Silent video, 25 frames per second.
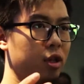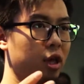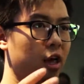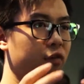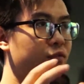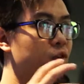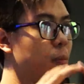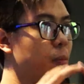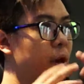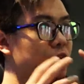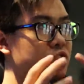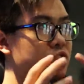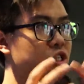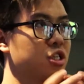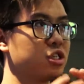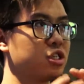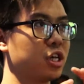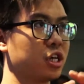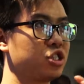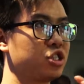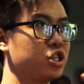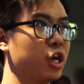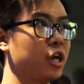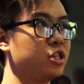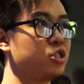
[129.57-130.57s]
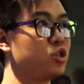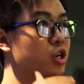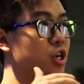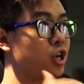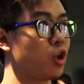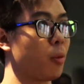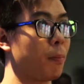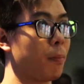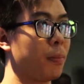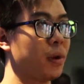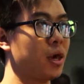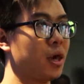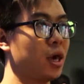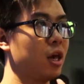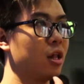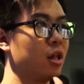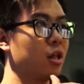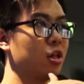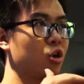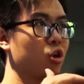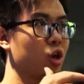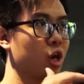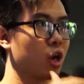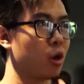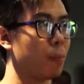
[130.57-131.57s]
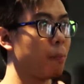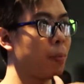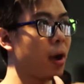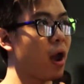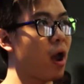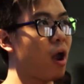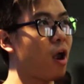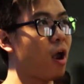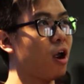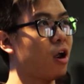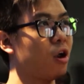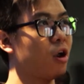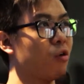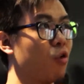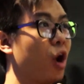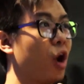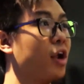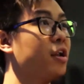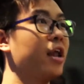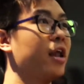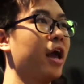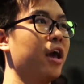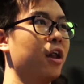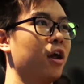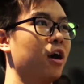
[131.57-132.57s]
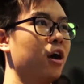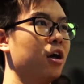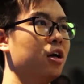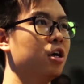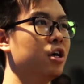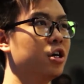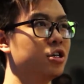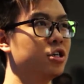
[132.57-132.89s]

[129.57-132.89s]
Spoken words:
Information is exchanged. You can compare run data.